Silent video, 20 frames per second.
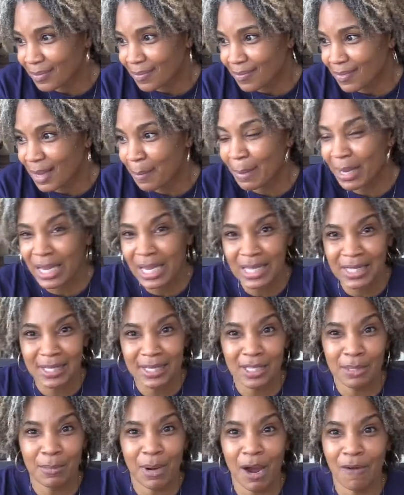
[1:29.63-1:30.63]
And my cousin
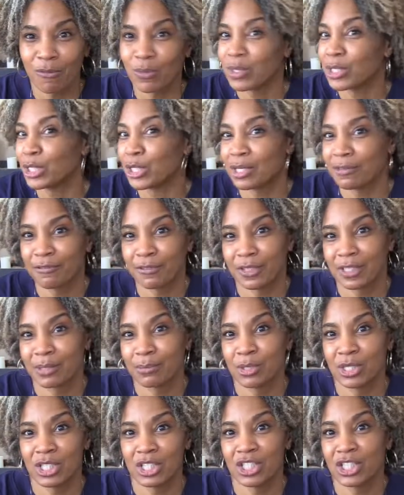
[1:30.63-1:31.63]
Tamara was looking for she
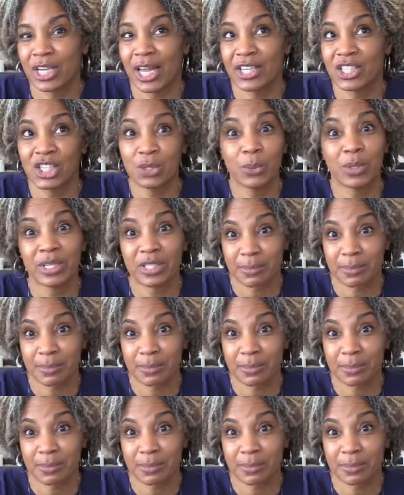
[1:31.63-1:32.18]
wanted